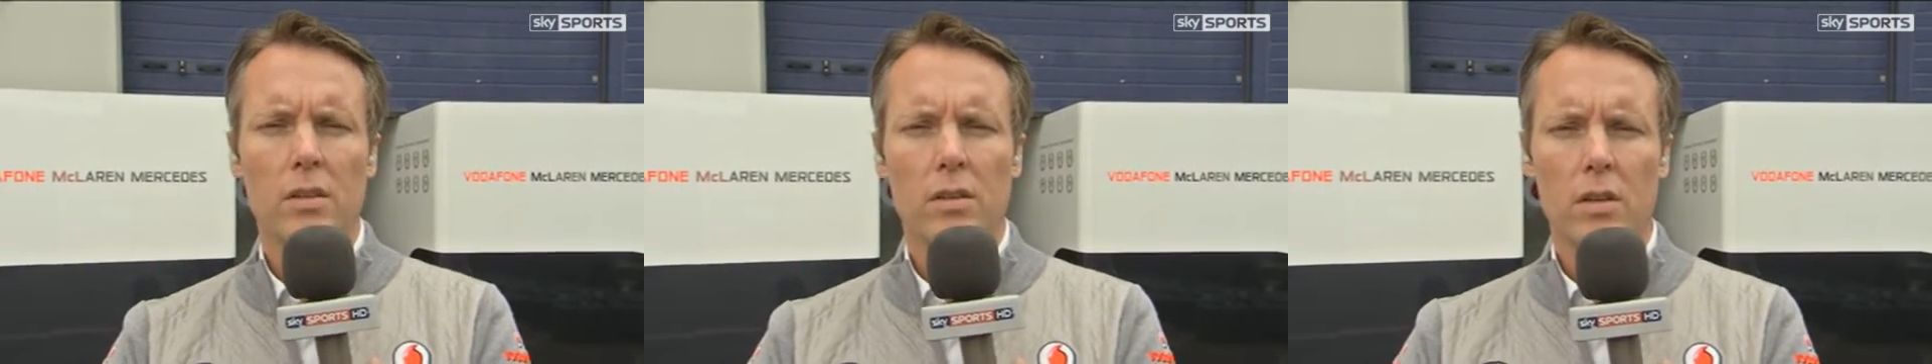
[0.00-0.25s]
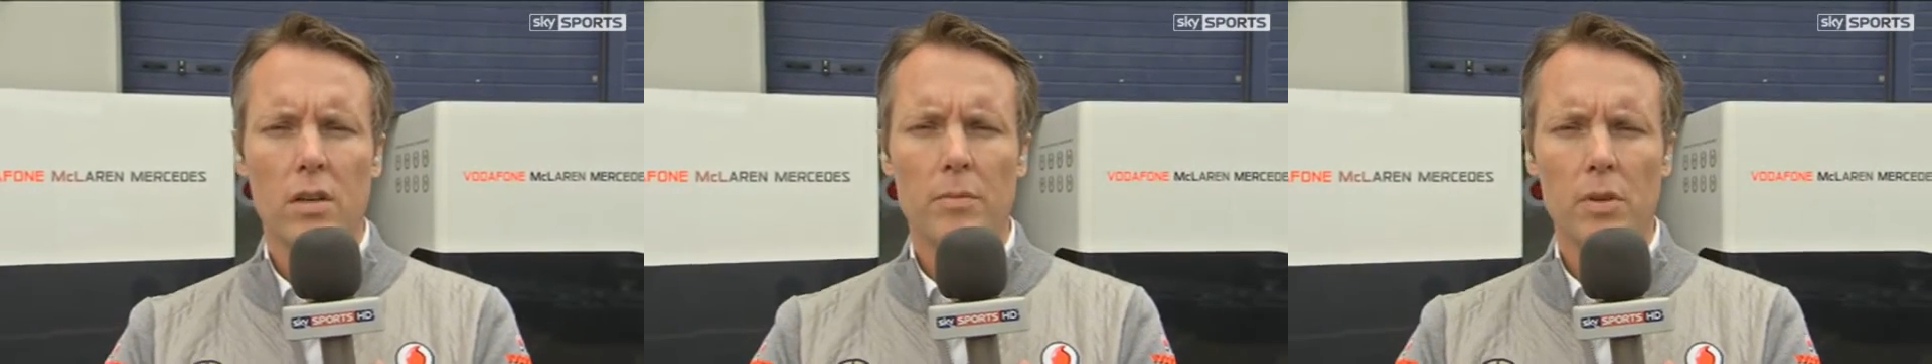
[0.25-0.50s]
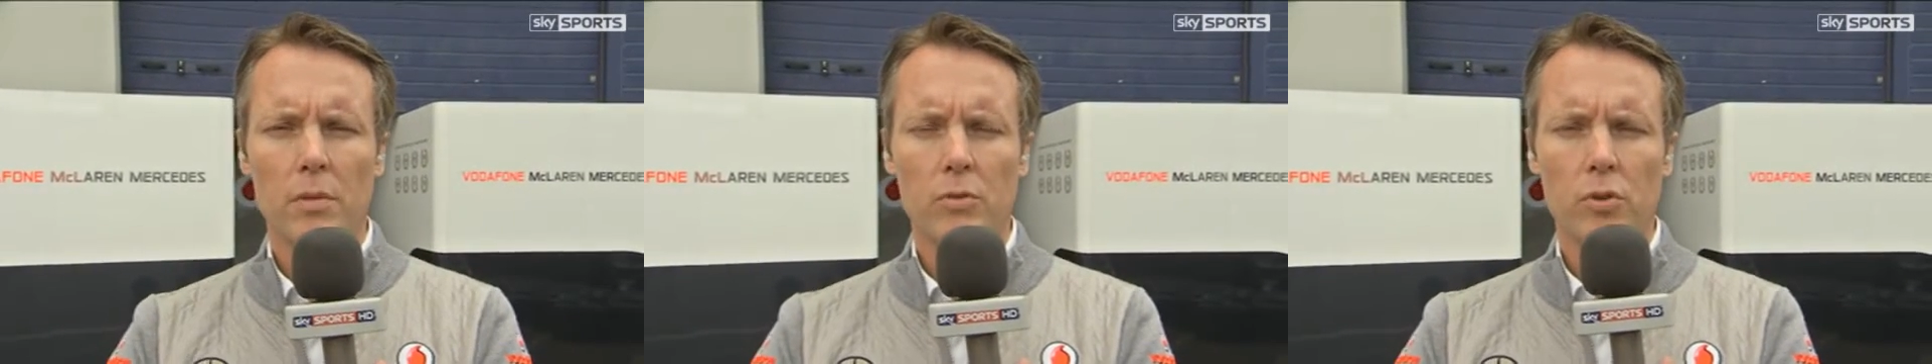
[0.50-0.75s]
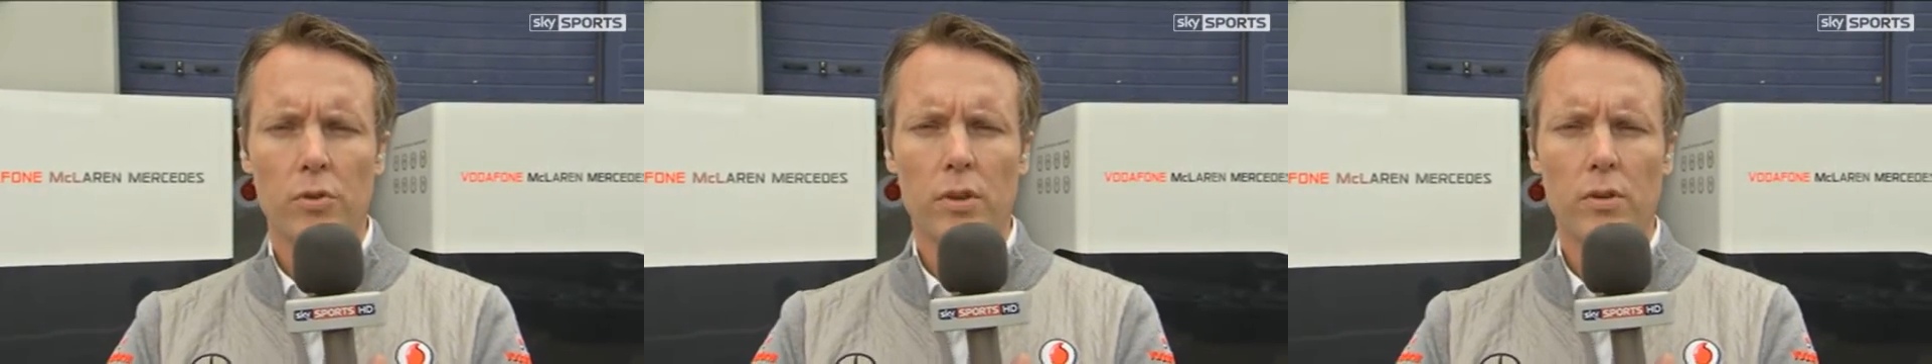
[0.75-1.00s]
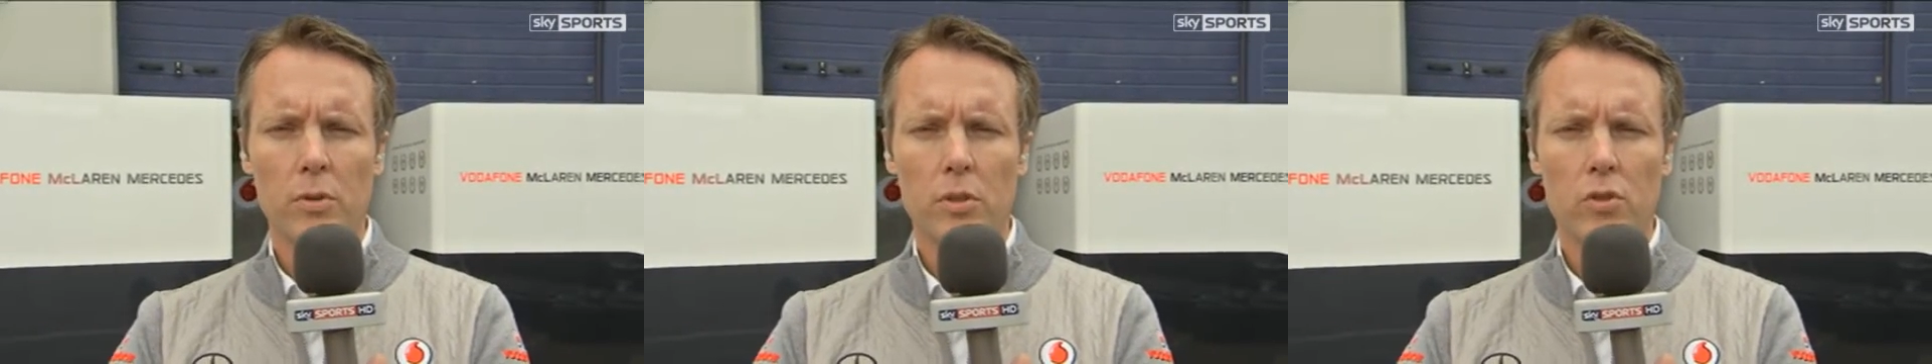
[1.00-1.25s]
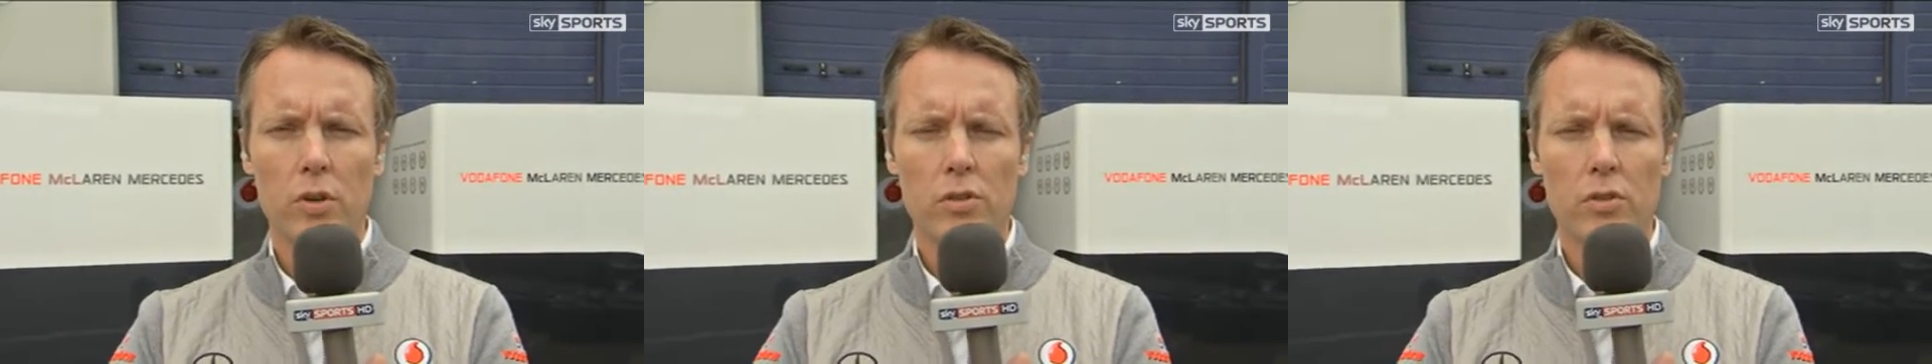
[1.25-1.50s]
But I'm sure that'll be
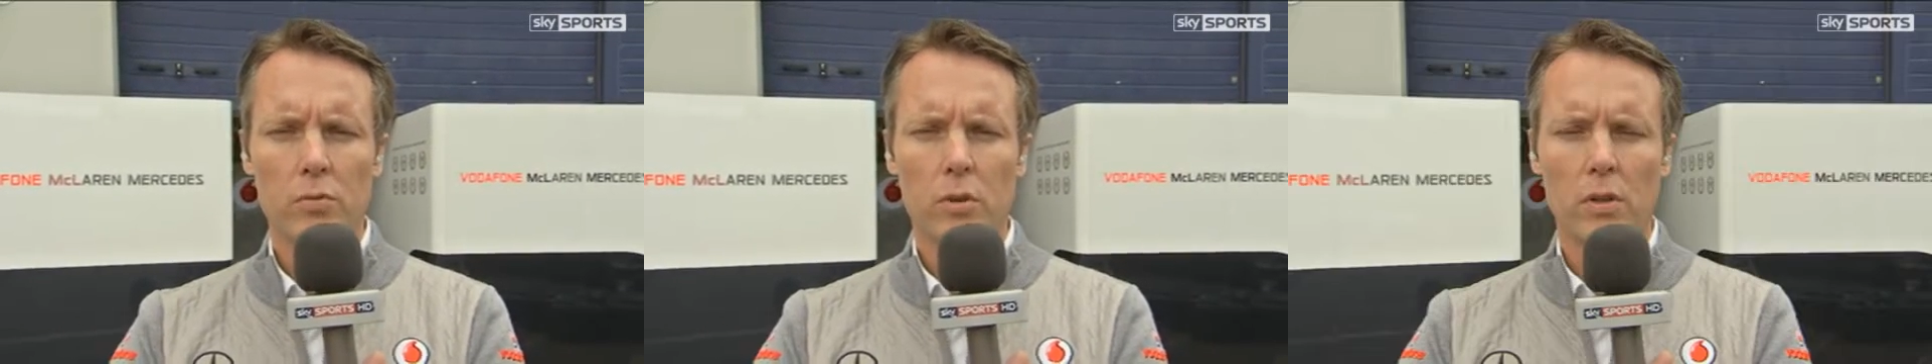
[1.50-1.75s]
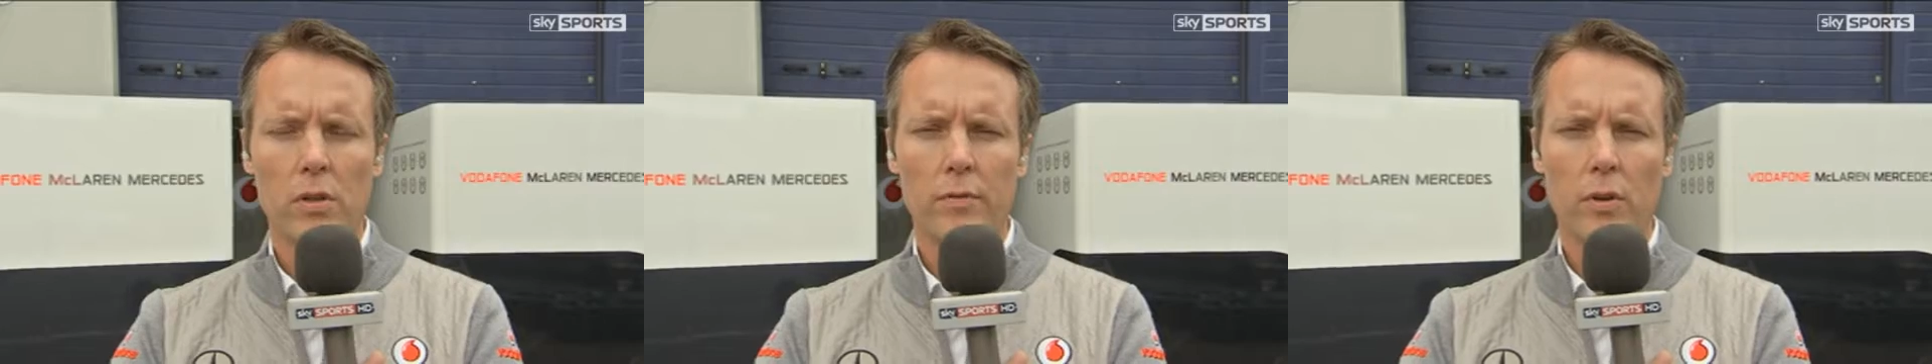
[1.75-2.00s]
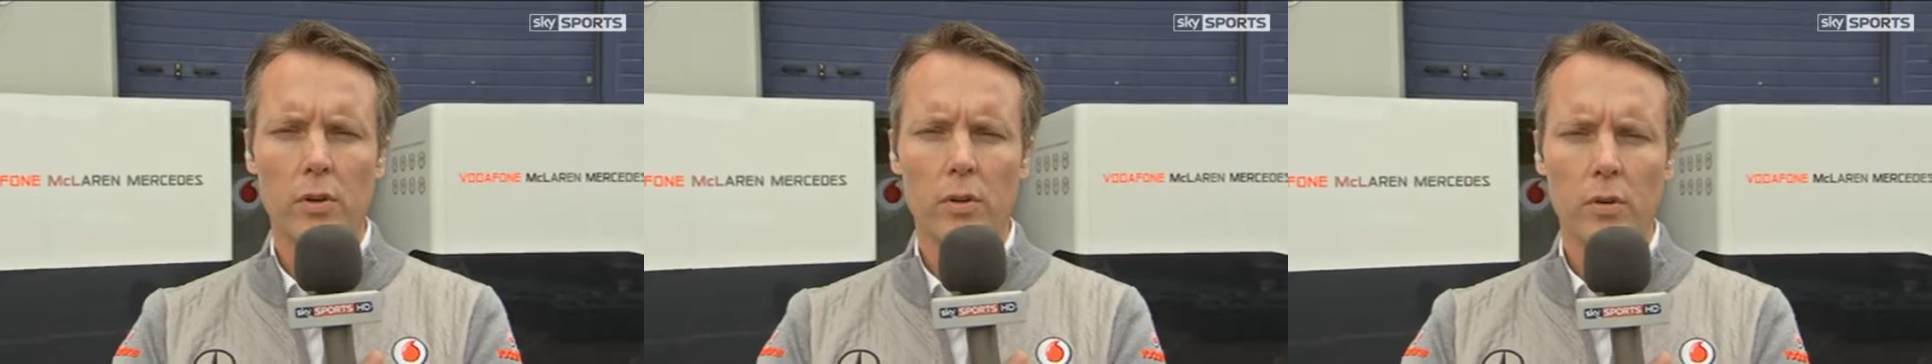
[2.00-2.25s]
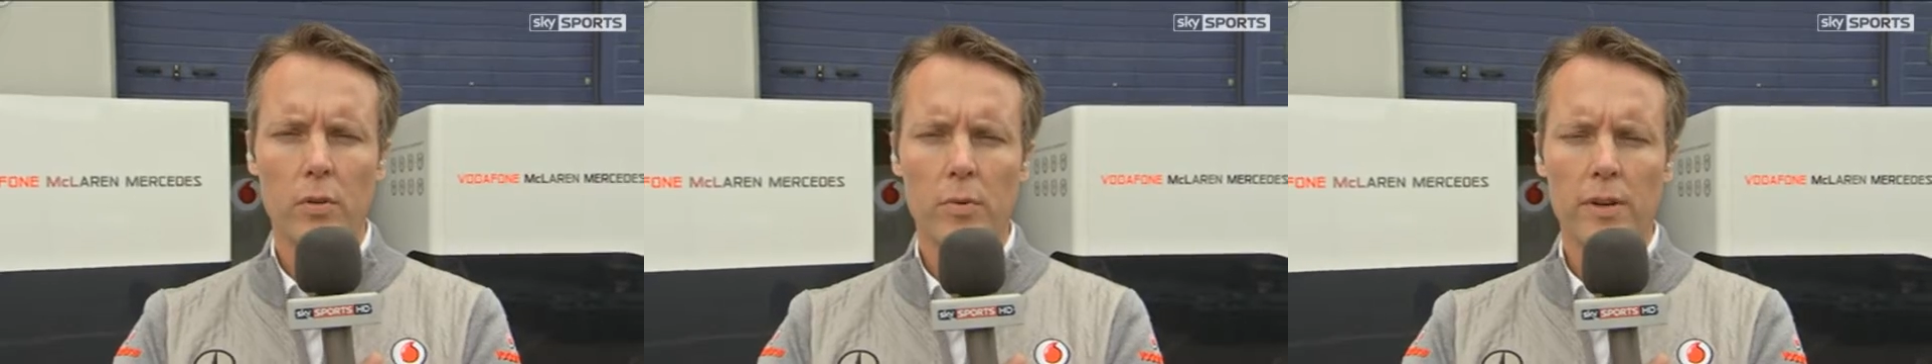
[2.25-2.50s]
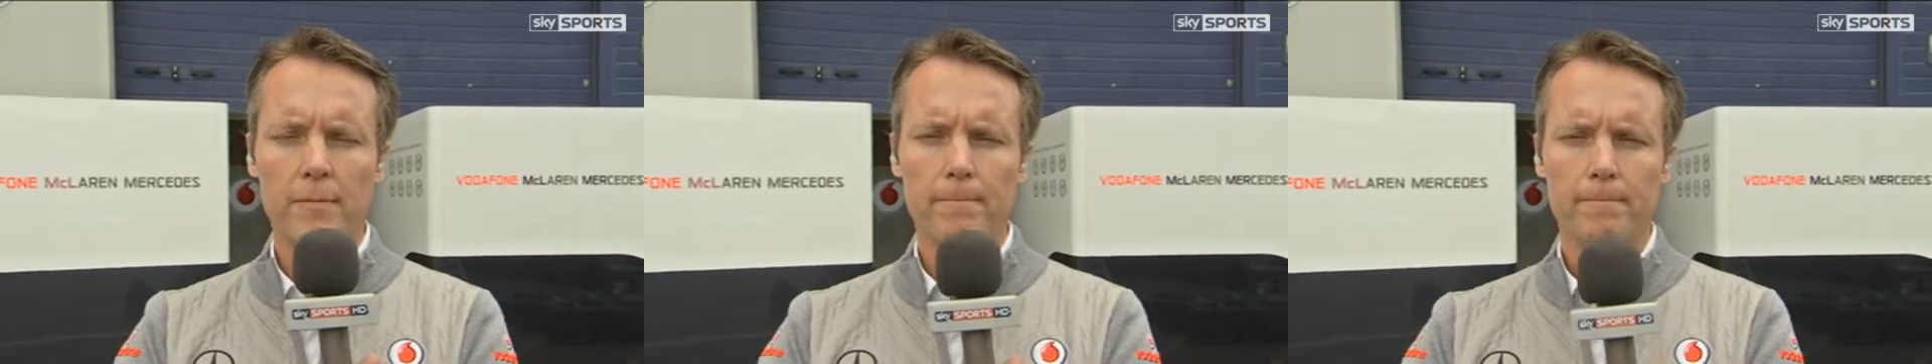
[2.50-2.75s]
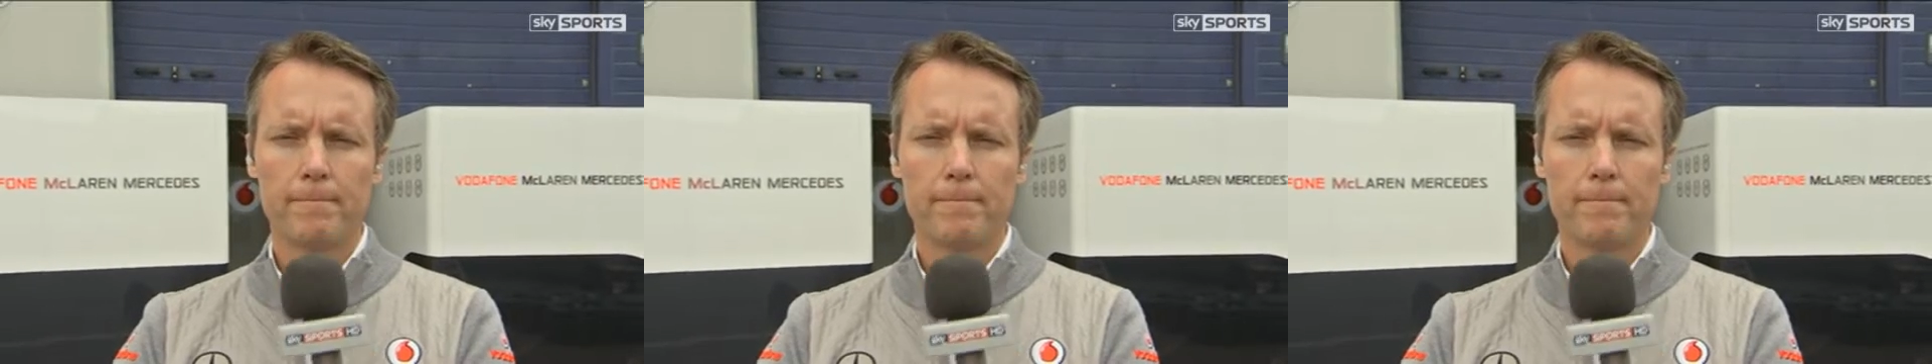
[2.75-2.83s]
addressed as well in the following Grand Prix.